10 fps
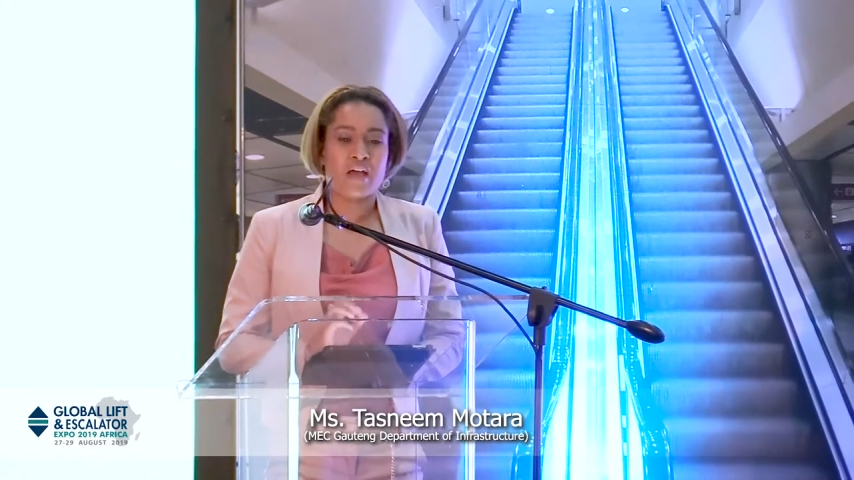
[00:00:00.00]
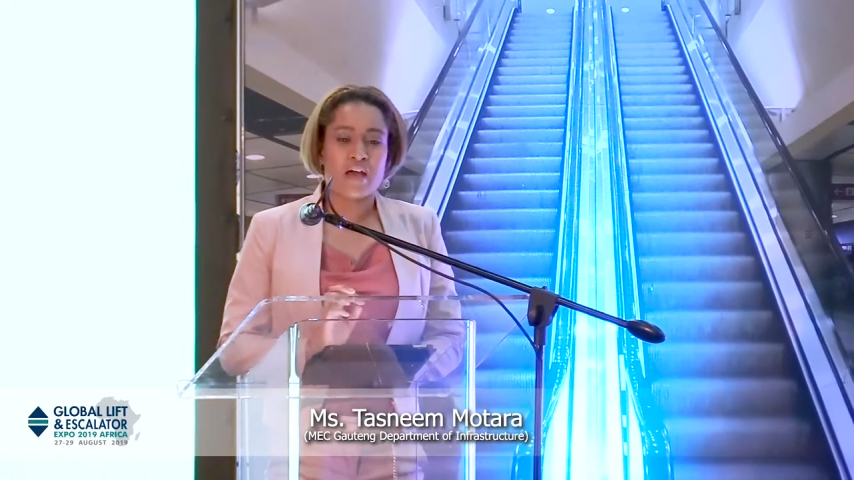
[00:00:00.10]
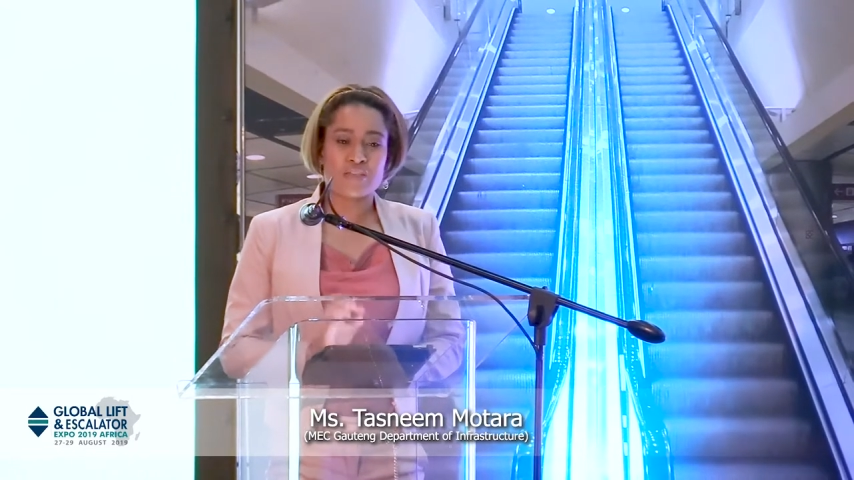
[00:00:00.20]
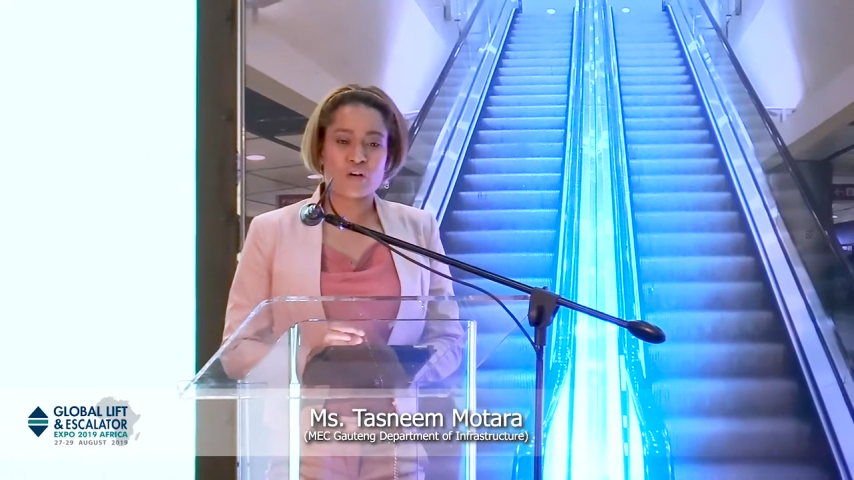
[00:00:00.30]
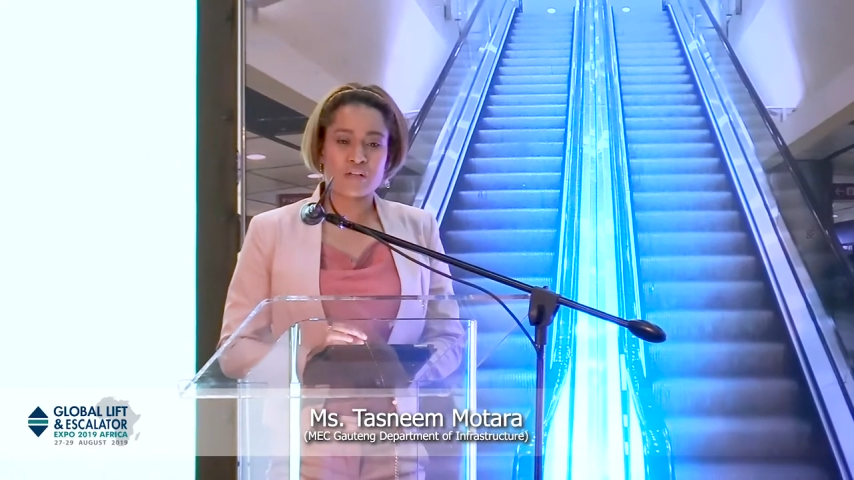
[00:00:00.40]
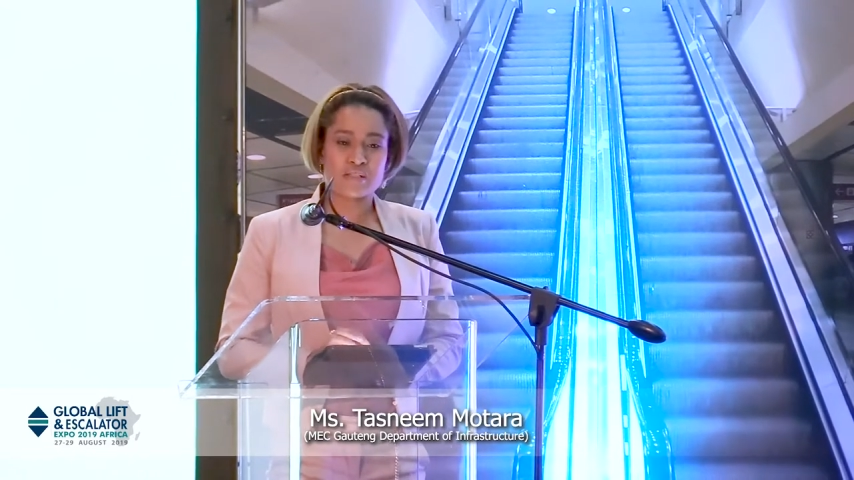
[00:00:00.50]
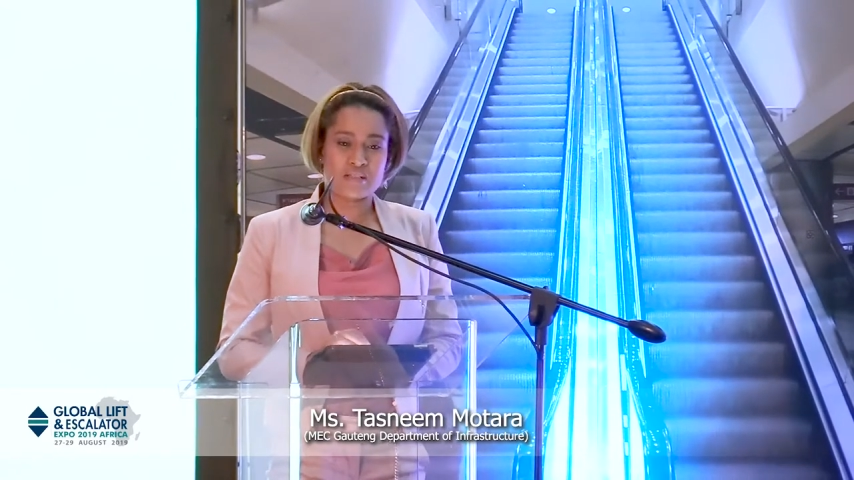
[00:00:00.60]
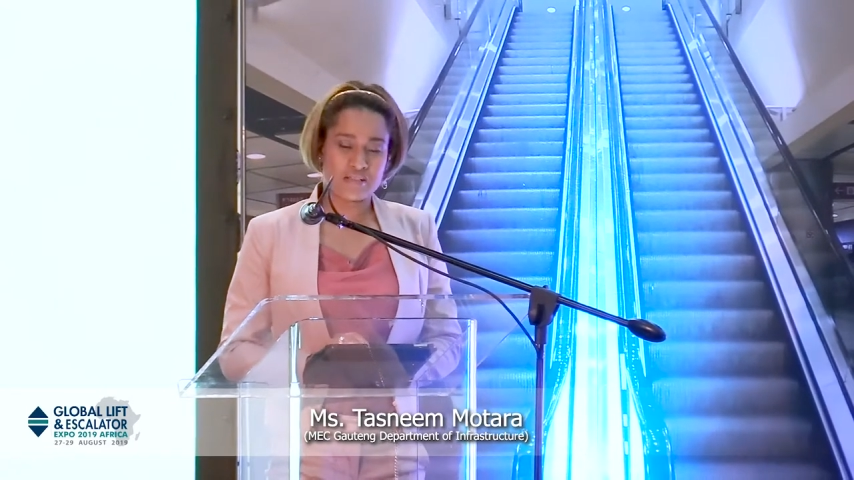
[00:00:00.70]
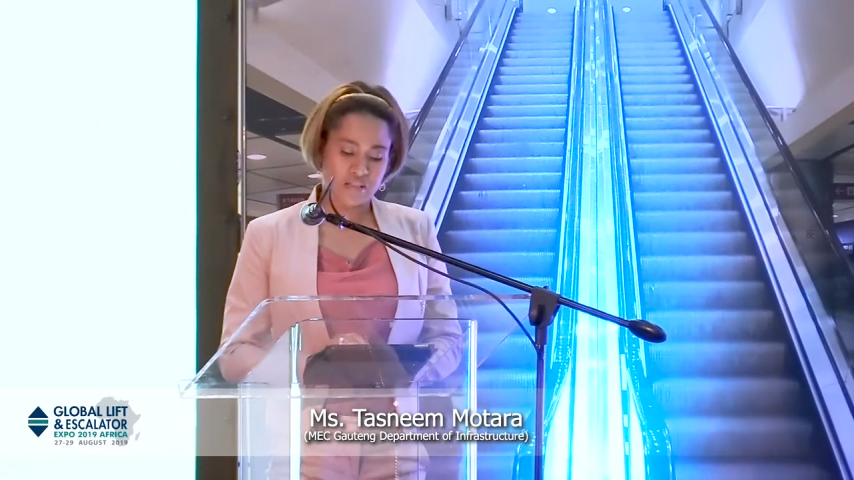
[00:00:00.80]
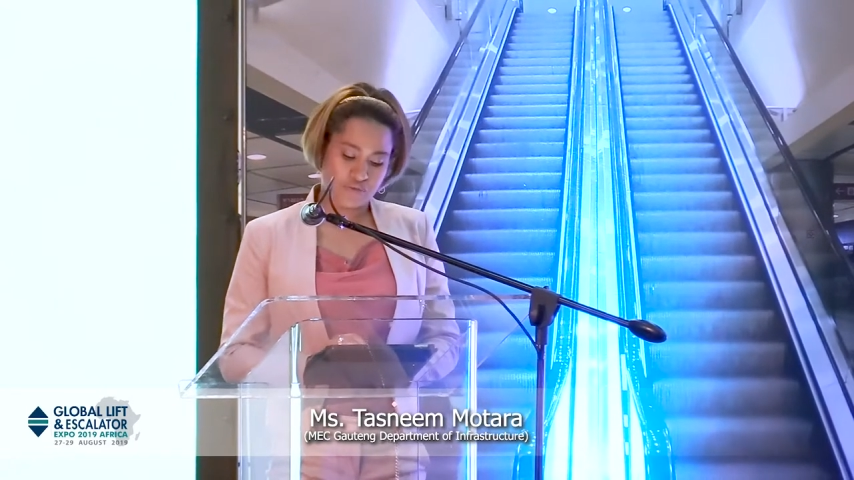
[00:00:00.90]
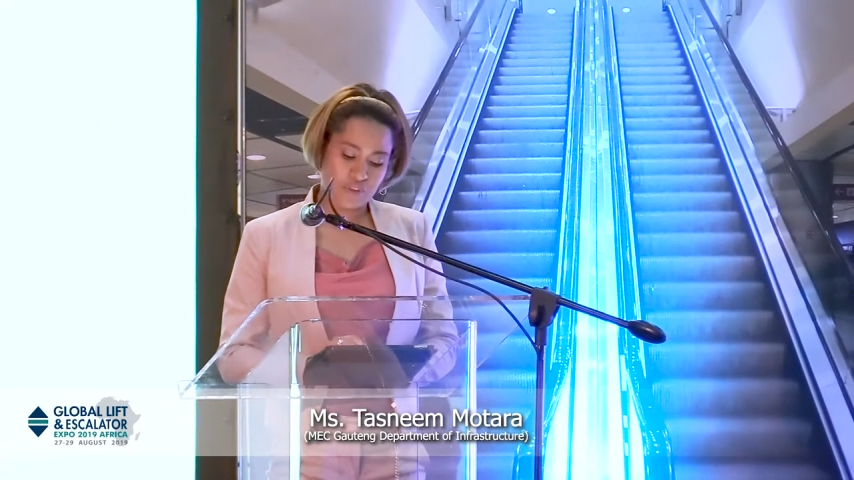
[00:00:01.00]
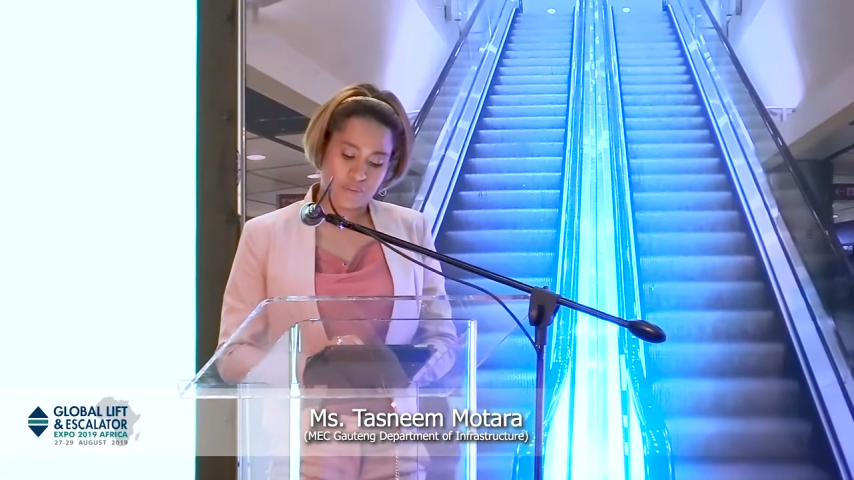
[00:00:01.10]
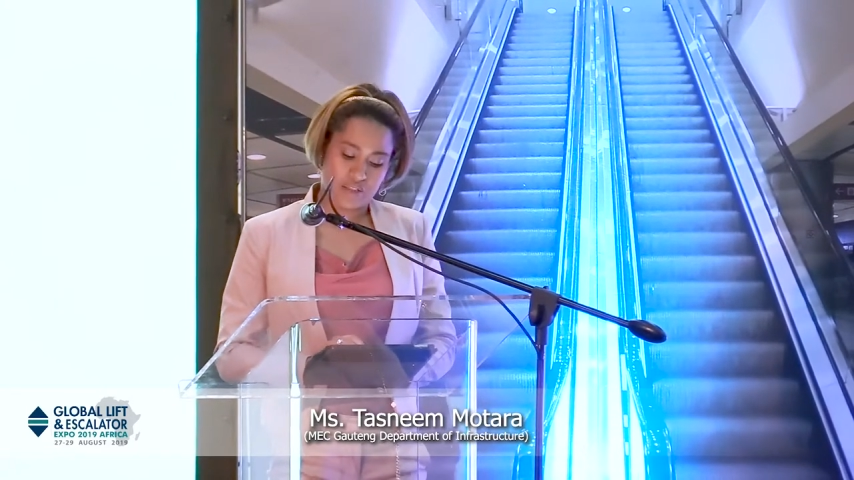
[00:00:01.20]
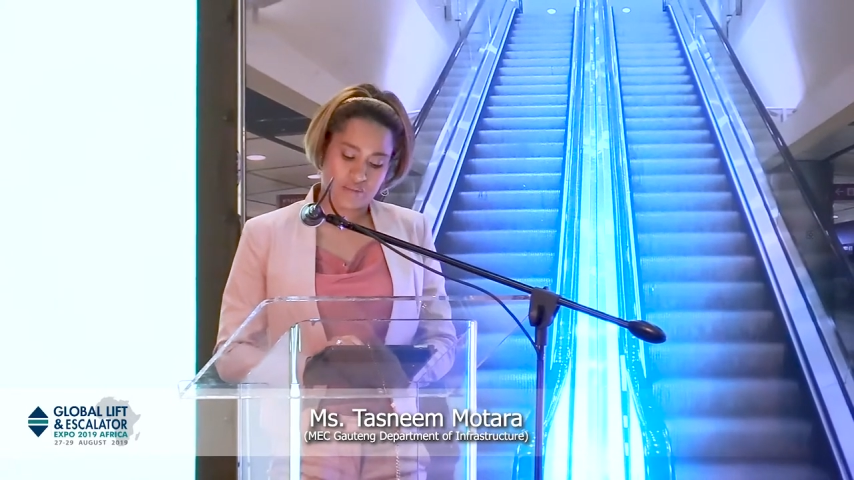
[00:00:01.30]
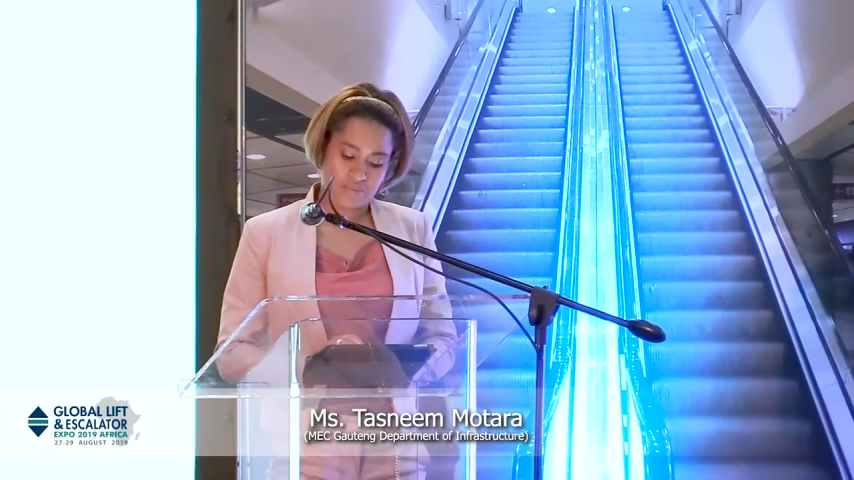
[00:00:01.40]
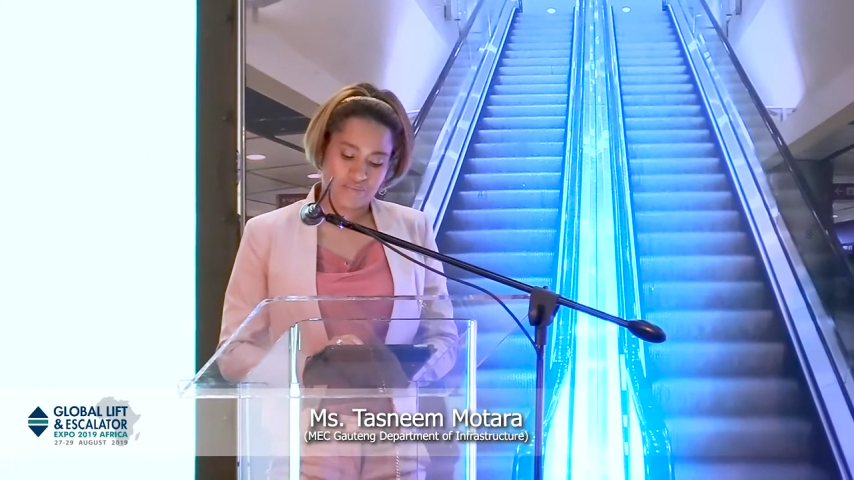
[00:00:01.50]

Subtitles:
and the continent is female.